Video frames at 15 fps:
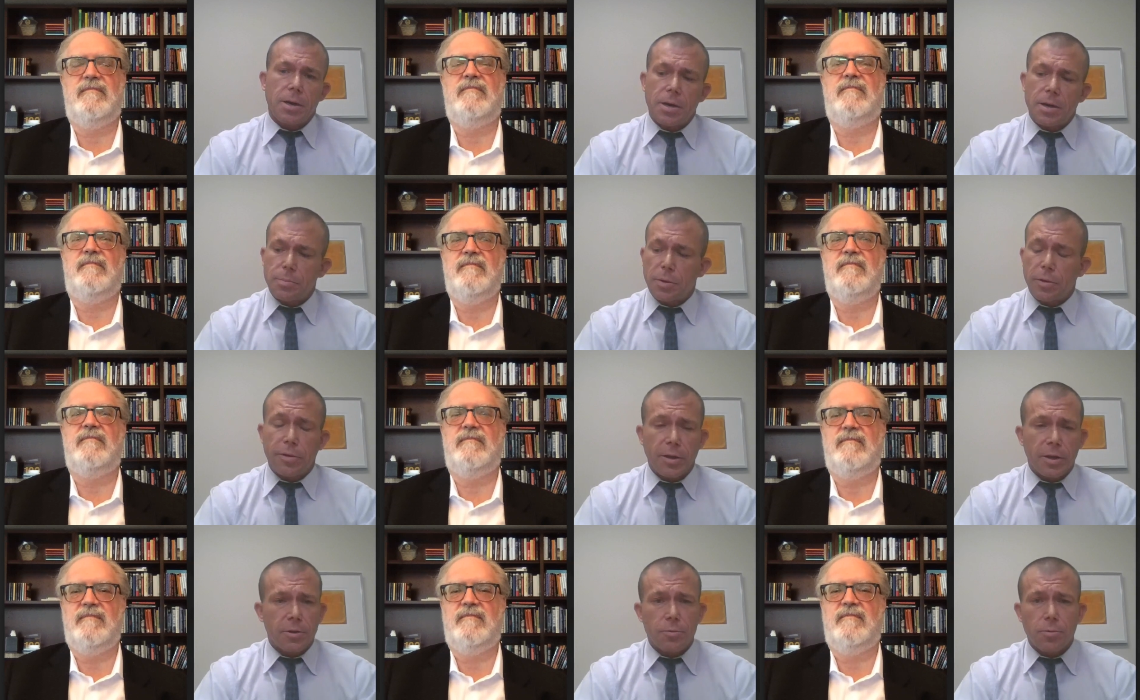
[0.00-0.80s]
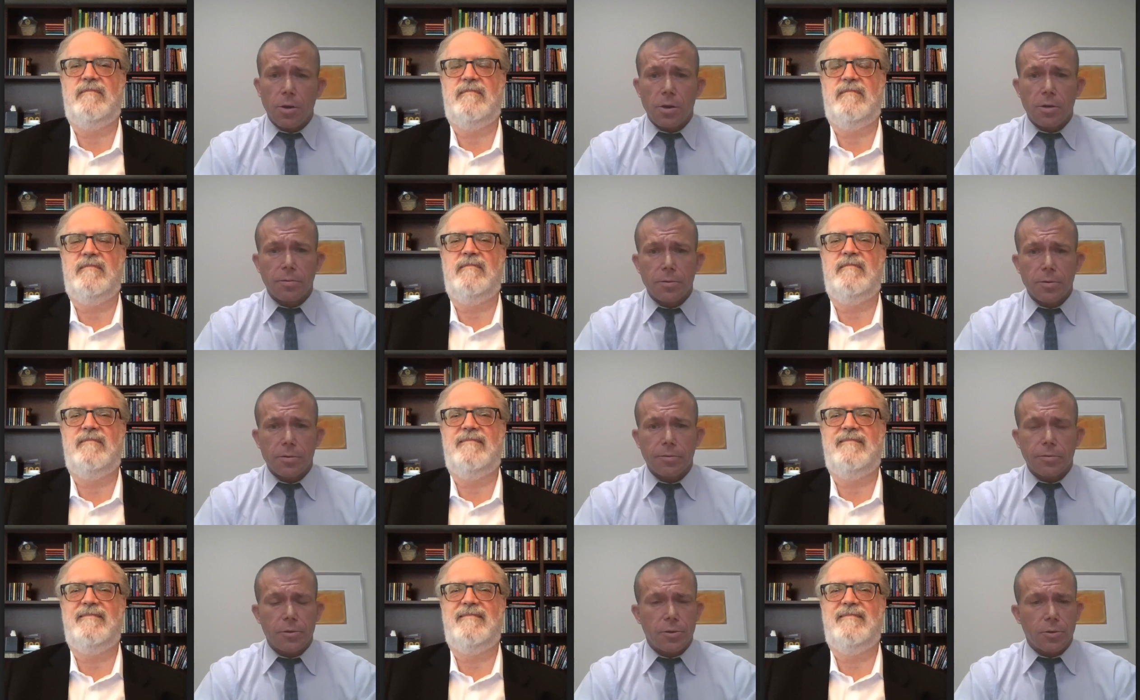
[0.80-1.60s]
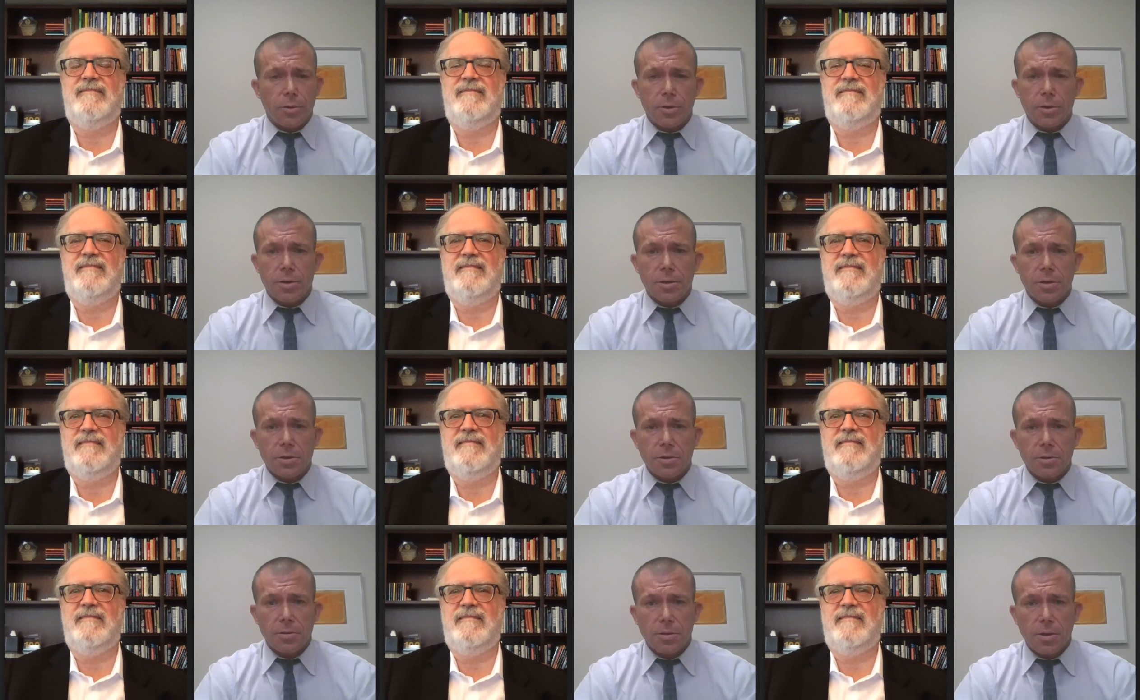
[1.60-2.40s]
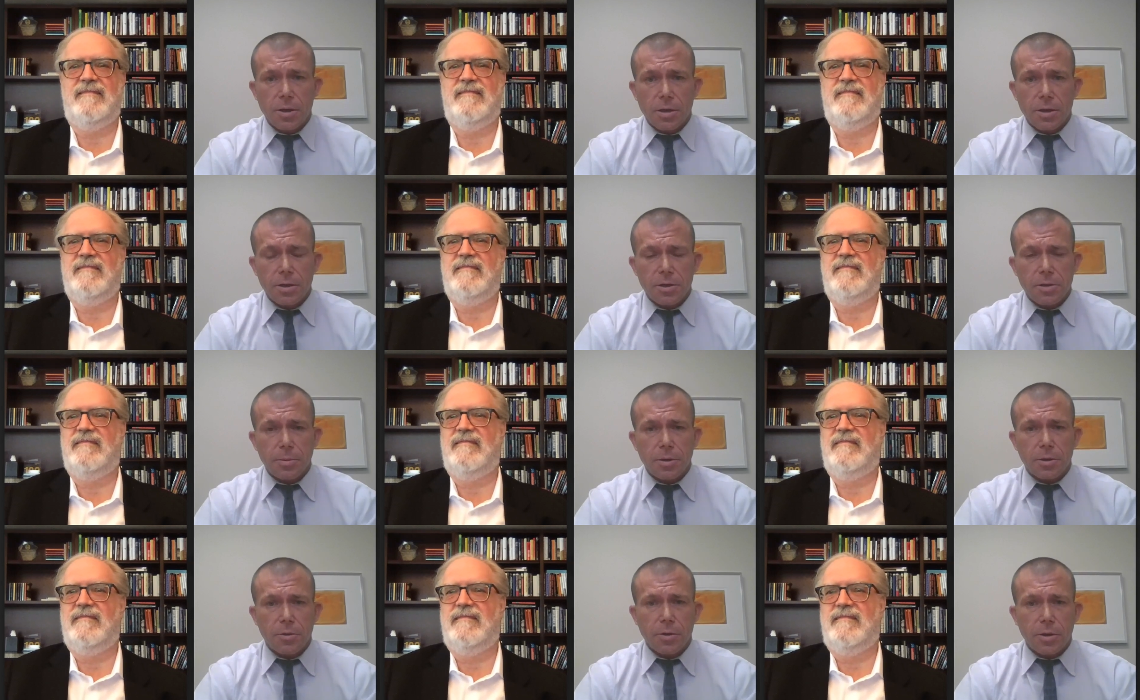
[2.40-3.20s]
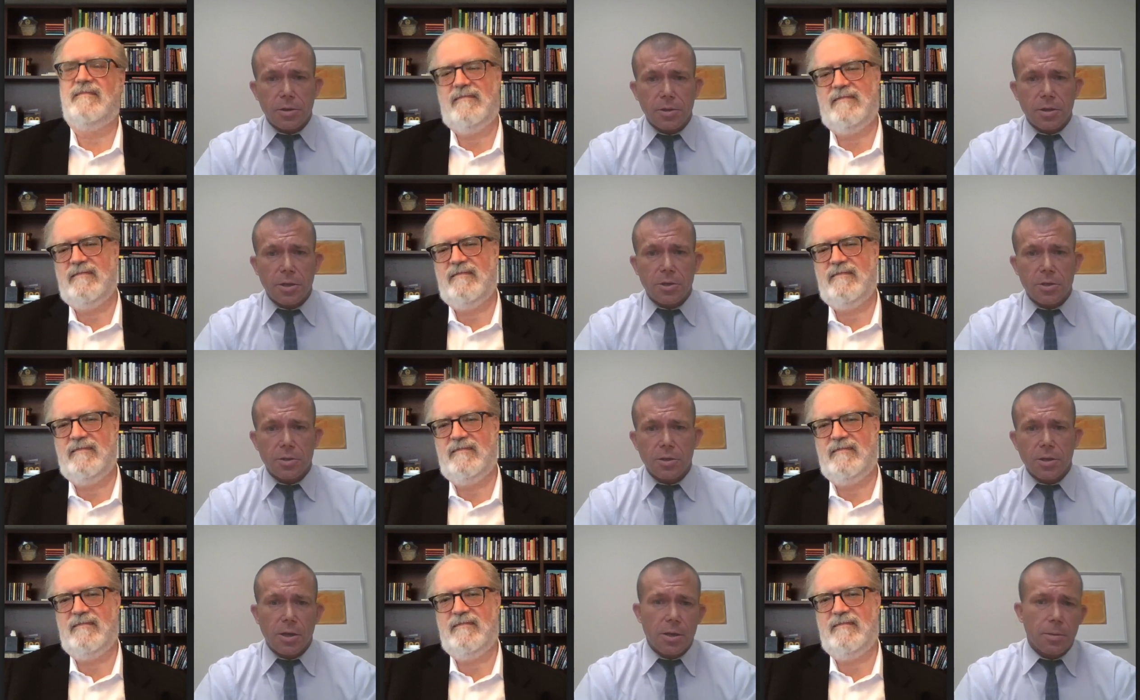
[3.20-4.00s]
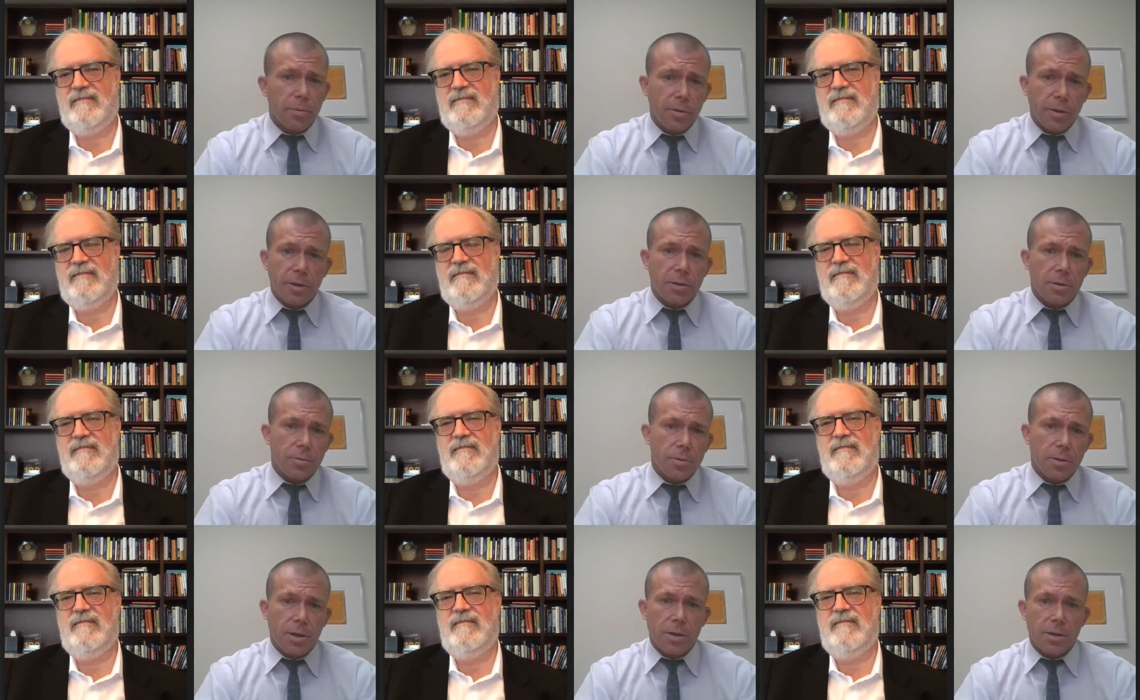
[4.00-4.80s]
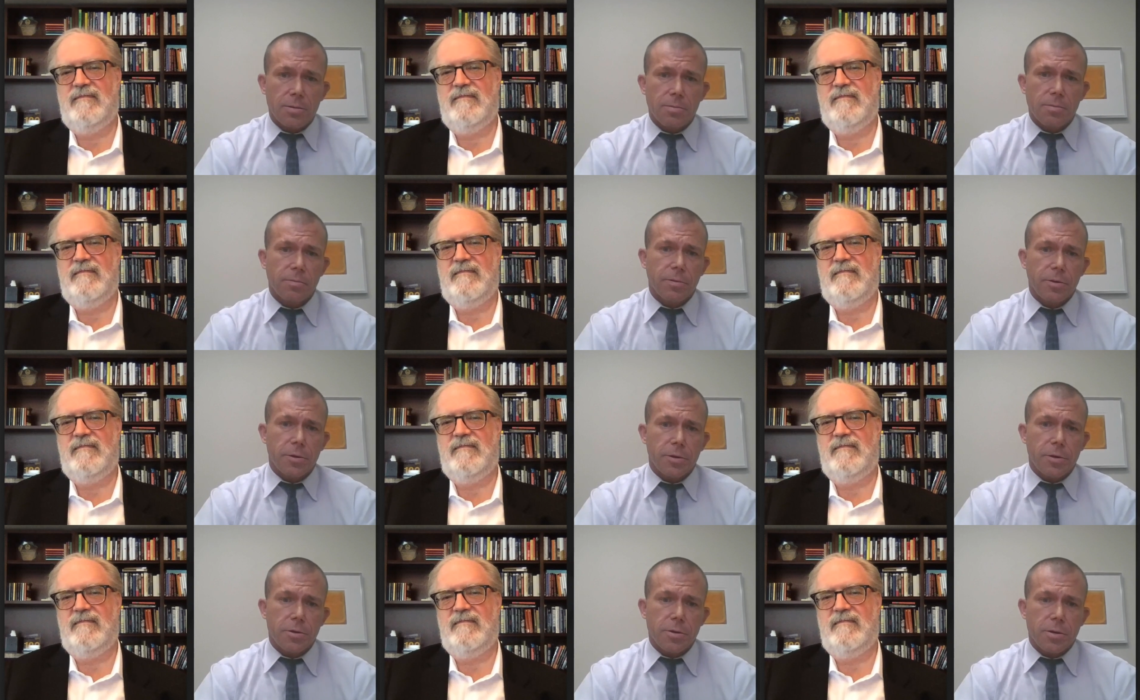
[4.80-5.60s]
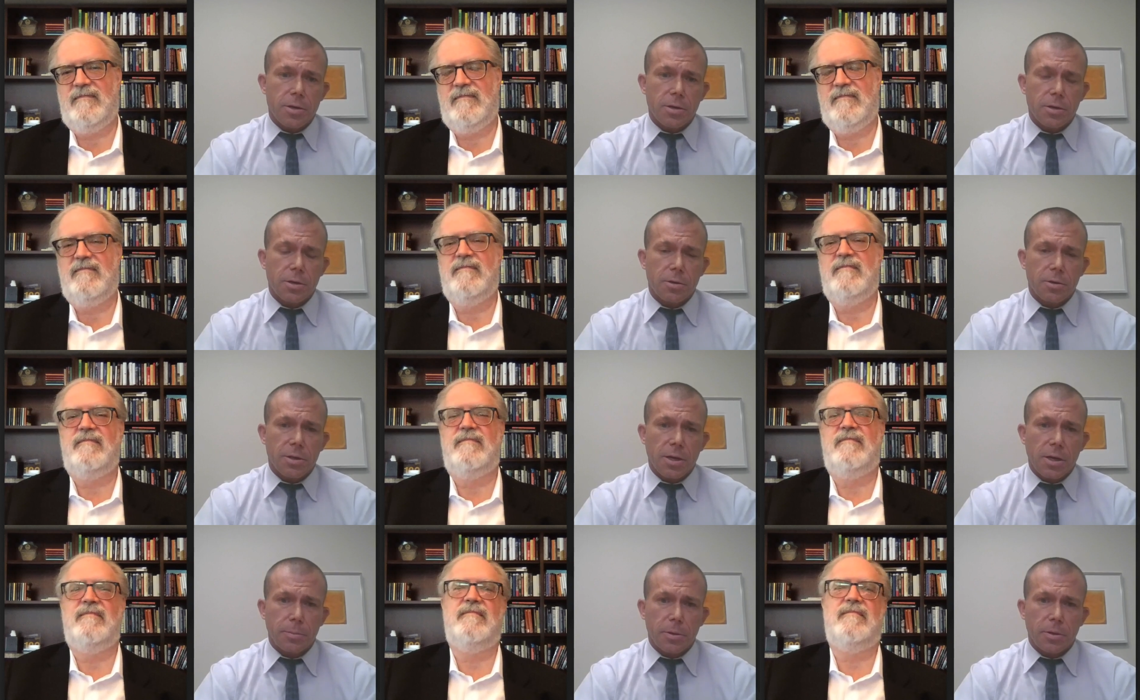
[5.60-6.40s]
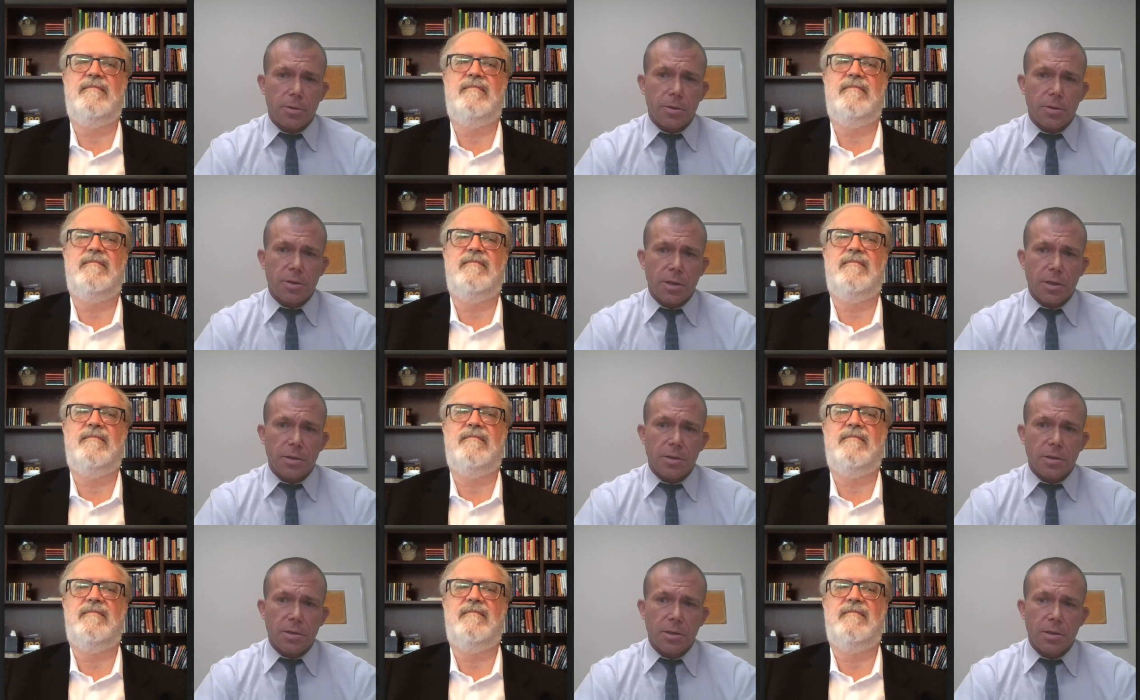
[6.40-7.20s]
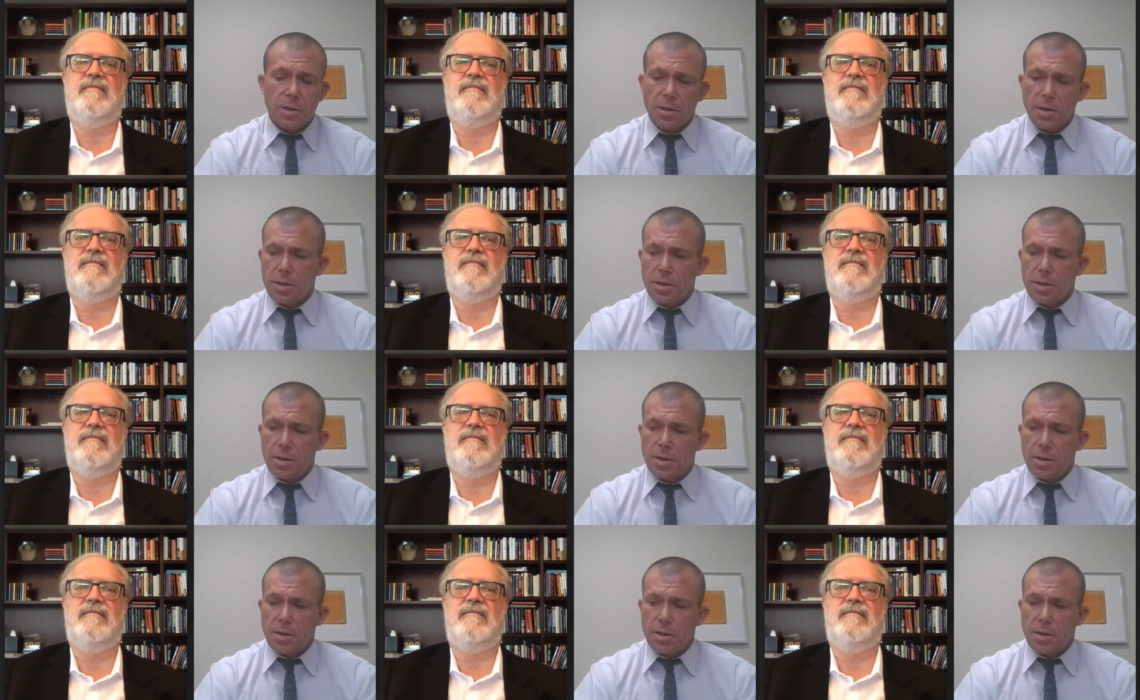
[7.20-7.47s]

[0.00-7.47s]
Speaker 1: Uh, but thank you all for for joining us. Uh, it's been a great session, Tom. Thank you again for your uh, your time and your insights.